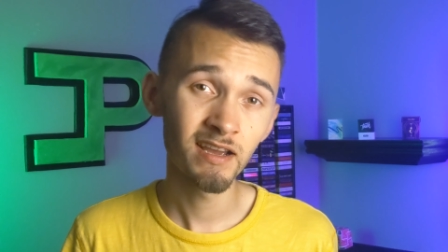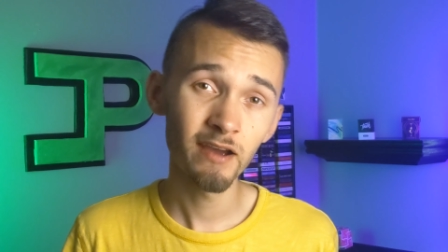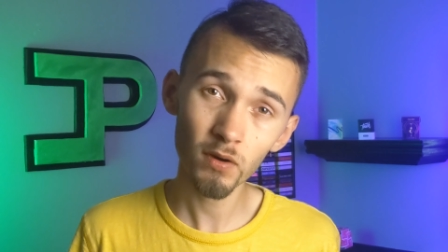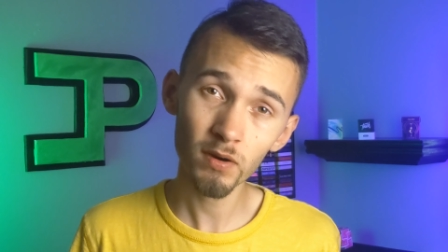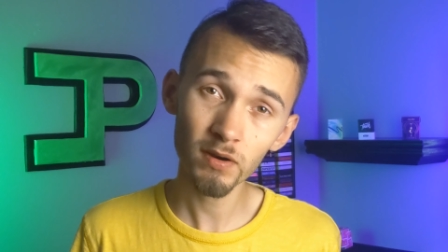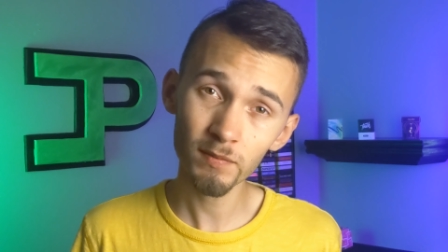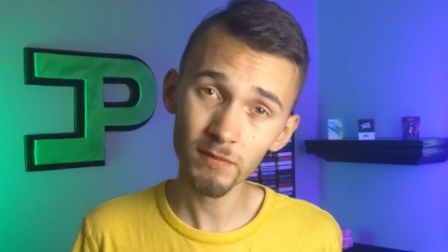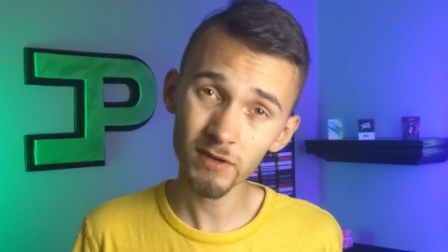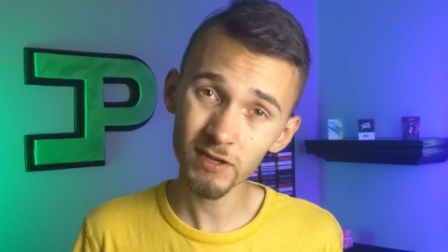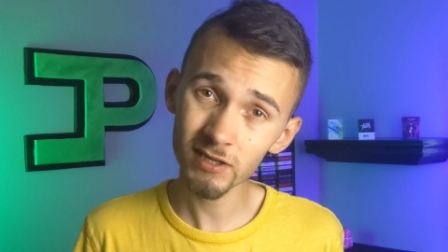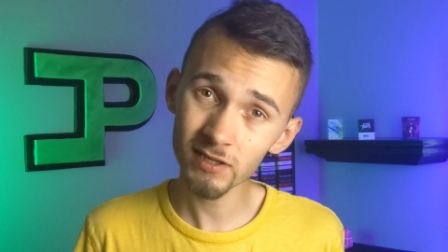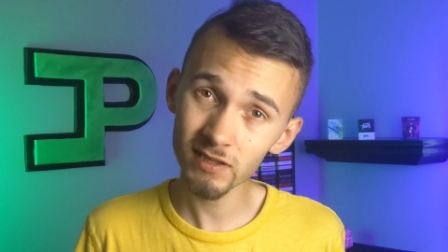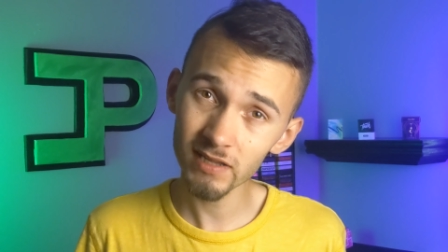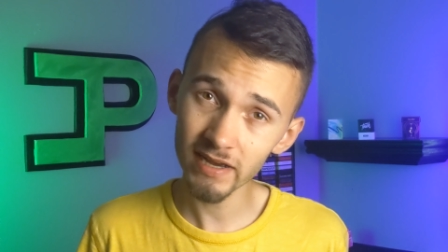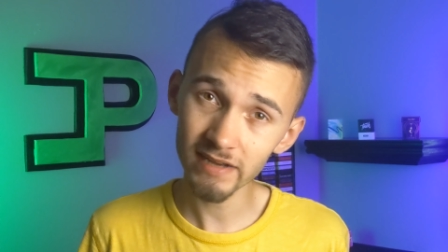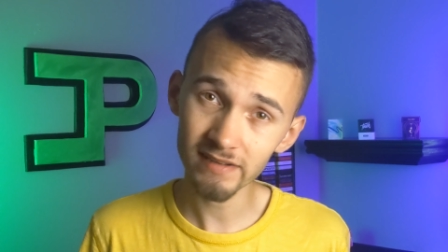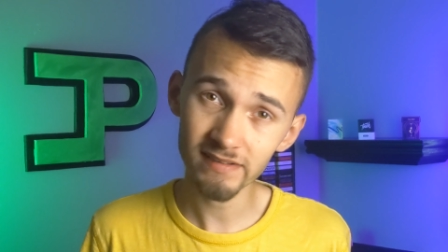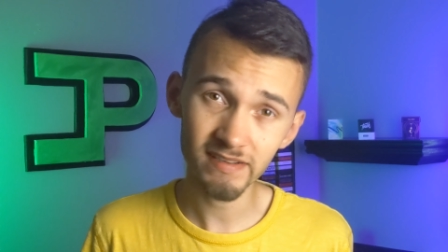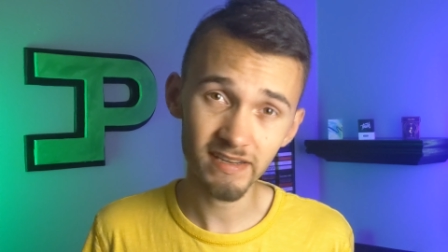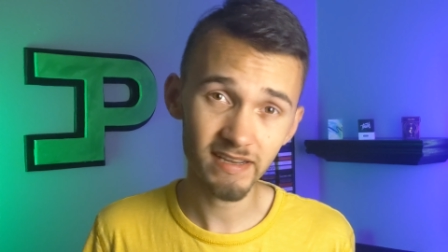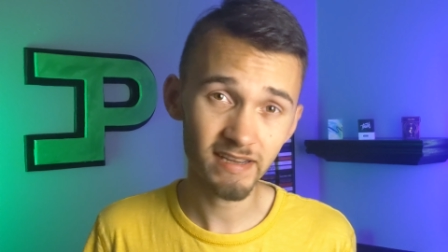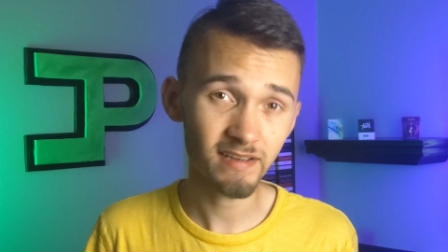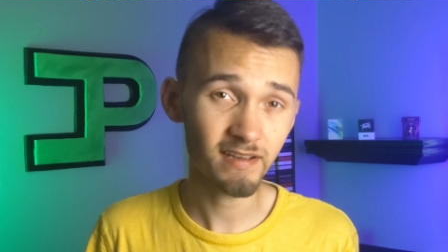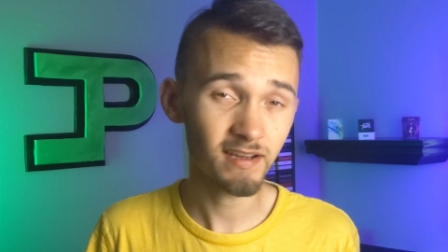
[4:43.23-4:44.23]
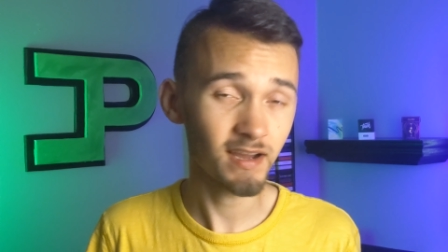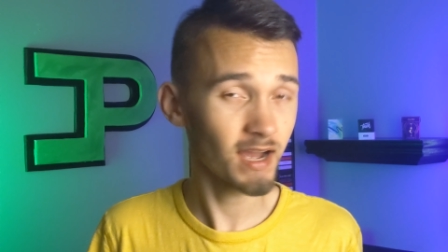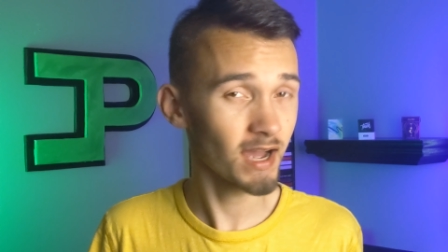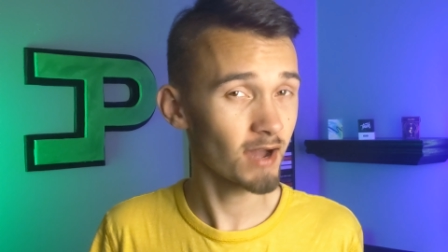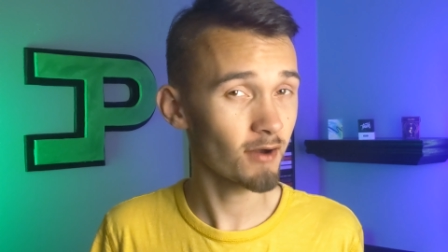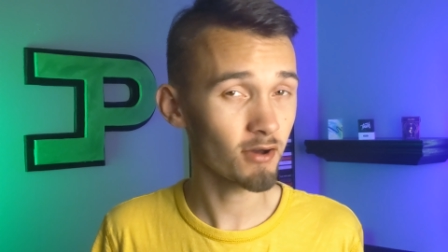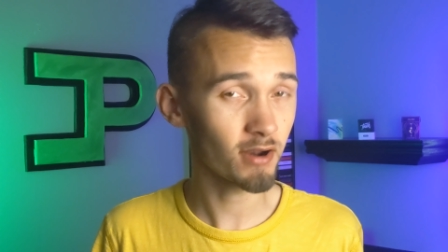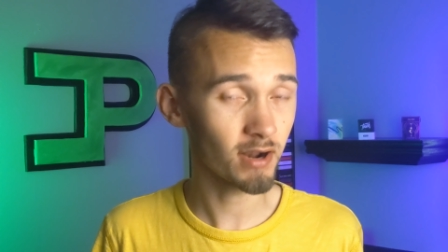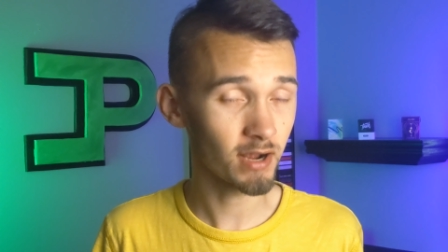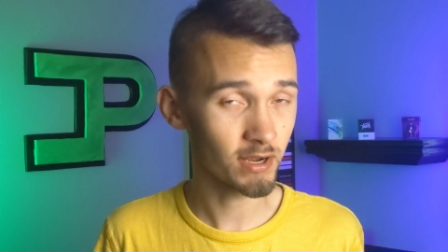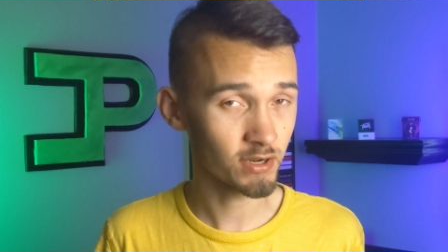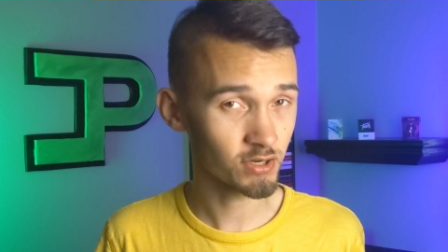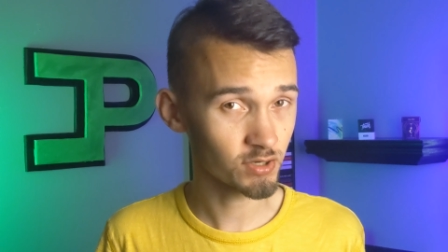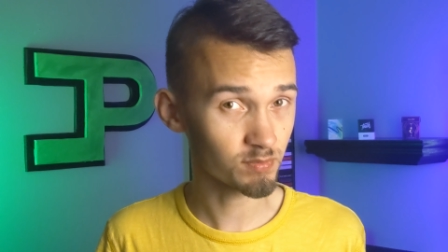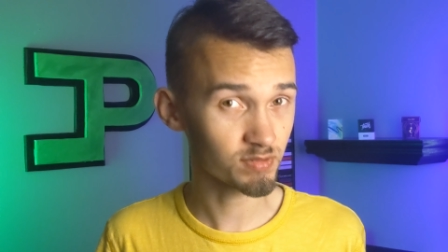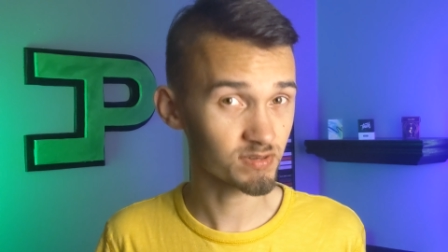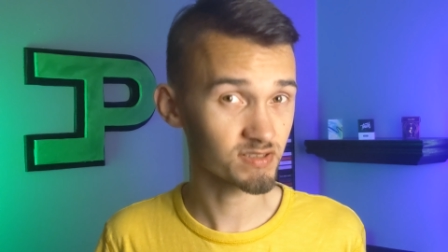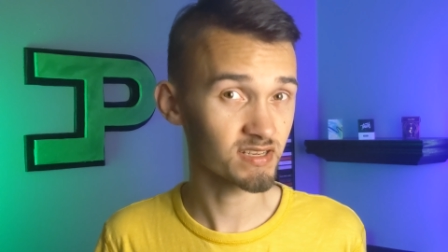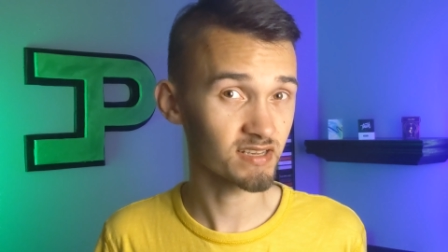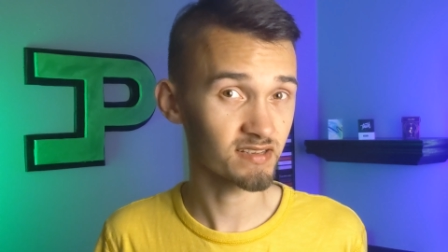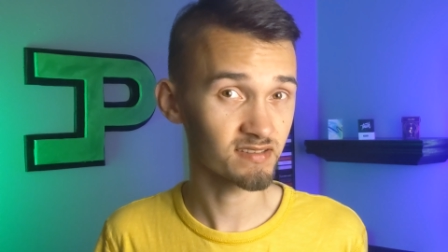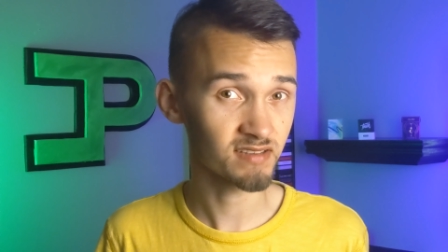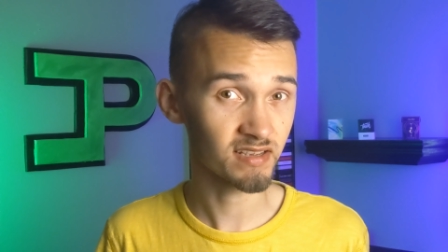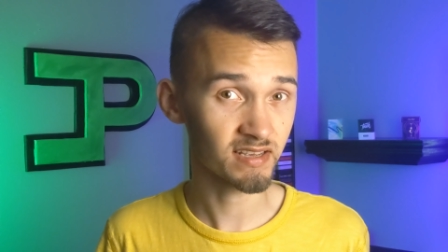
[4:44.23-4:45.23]
For collecting, I would
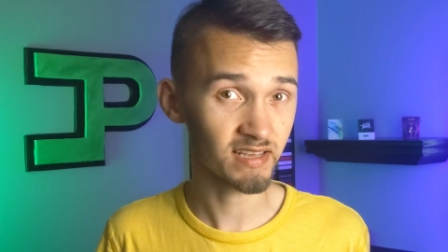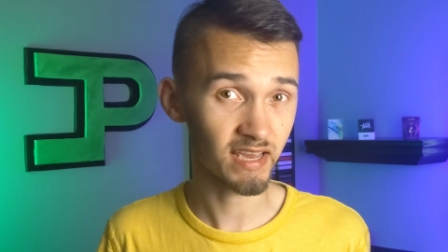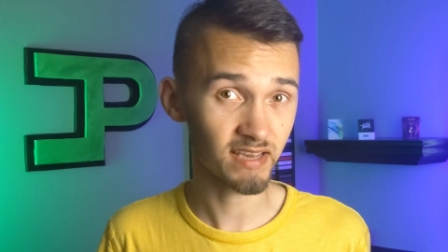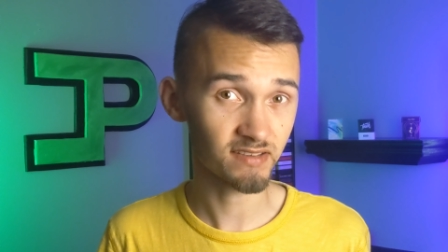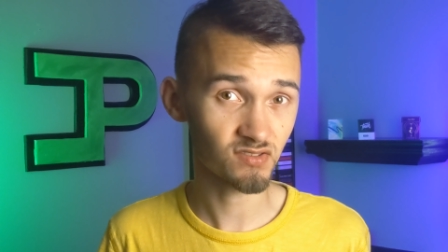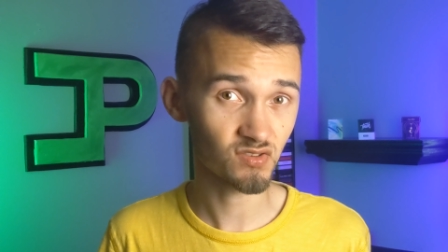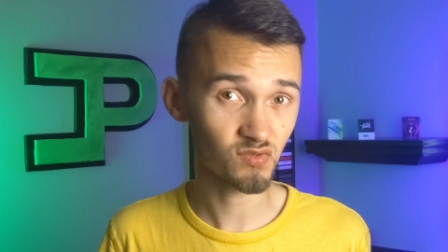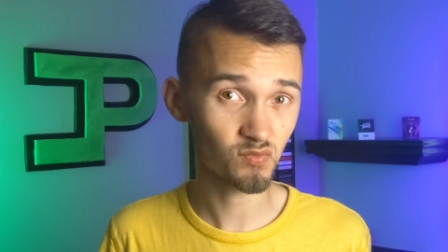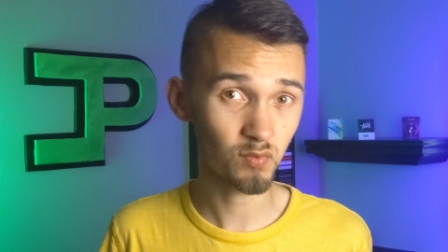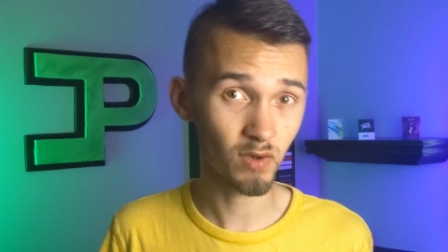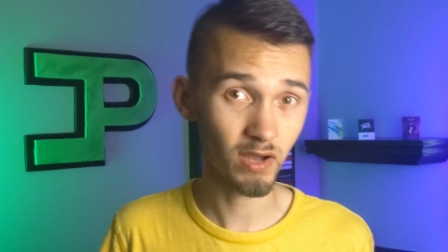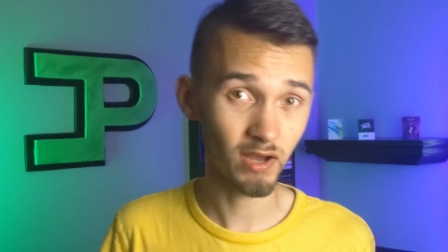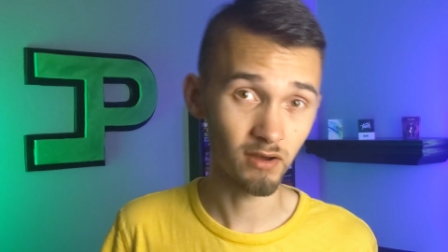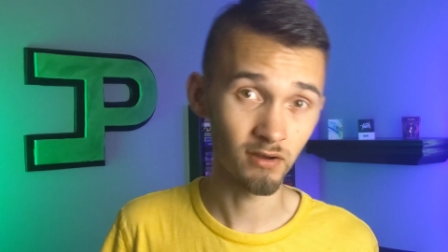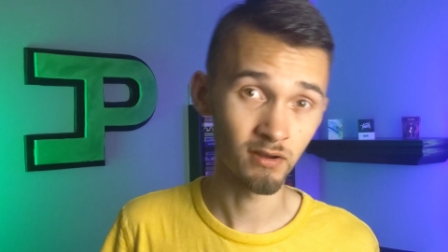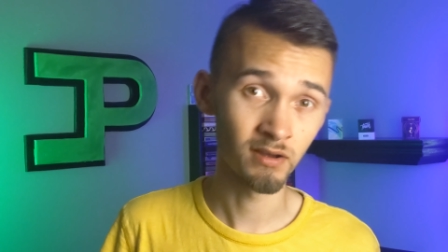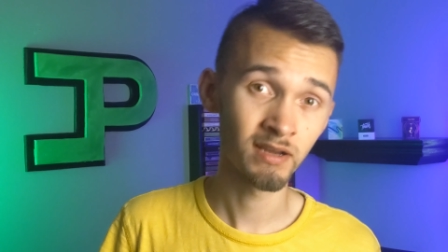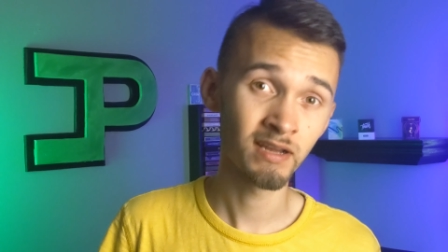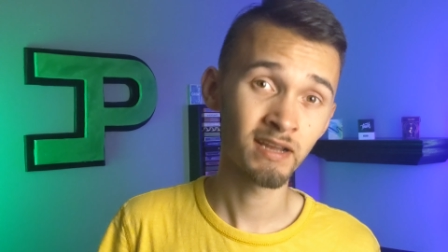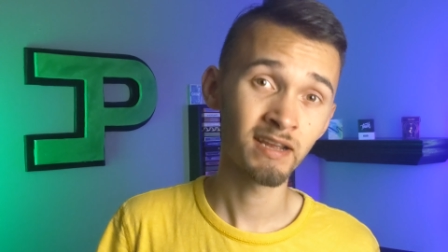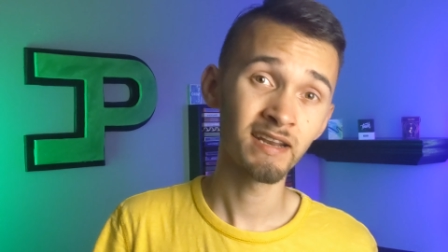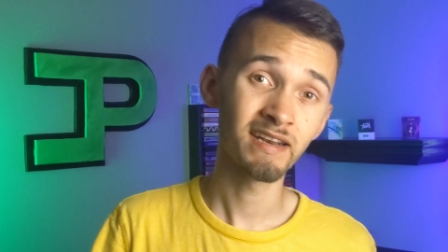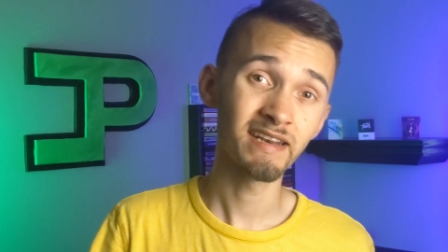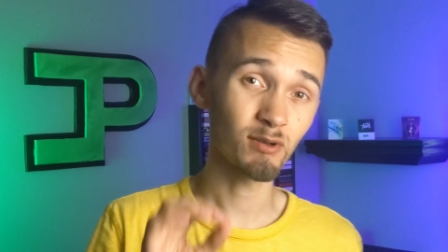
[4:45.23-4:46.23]
100% say yes as well.